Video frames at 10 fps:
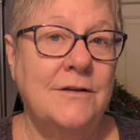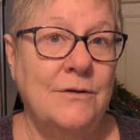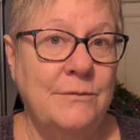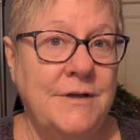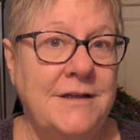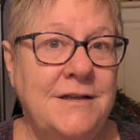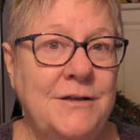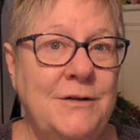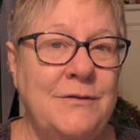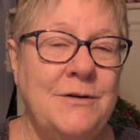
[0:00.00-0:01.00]
The
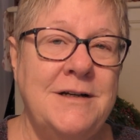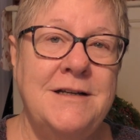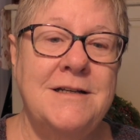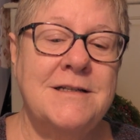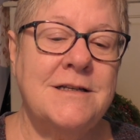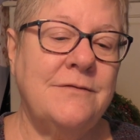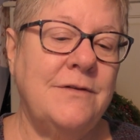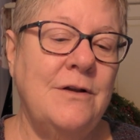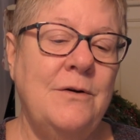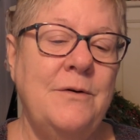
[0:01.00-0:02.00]
river is
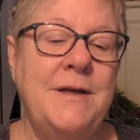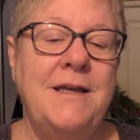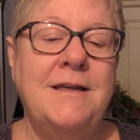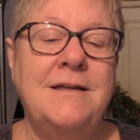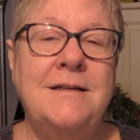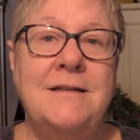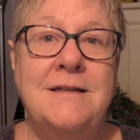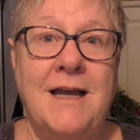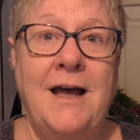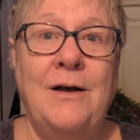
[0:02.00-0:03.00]
flowing
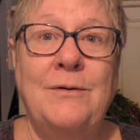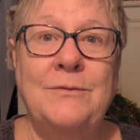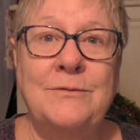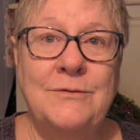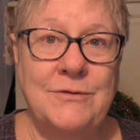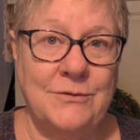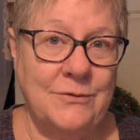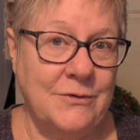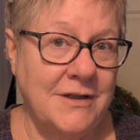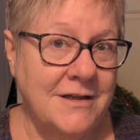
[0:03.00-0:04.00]
down
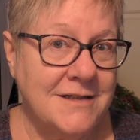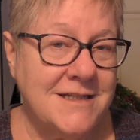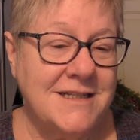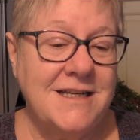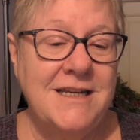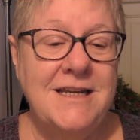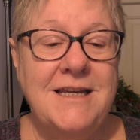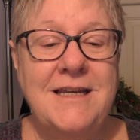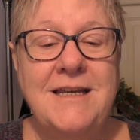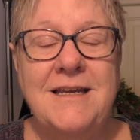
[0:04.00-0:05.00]
to the
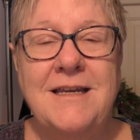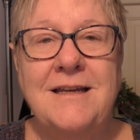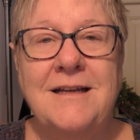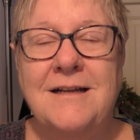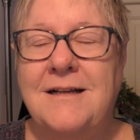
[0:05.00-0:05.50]
sea.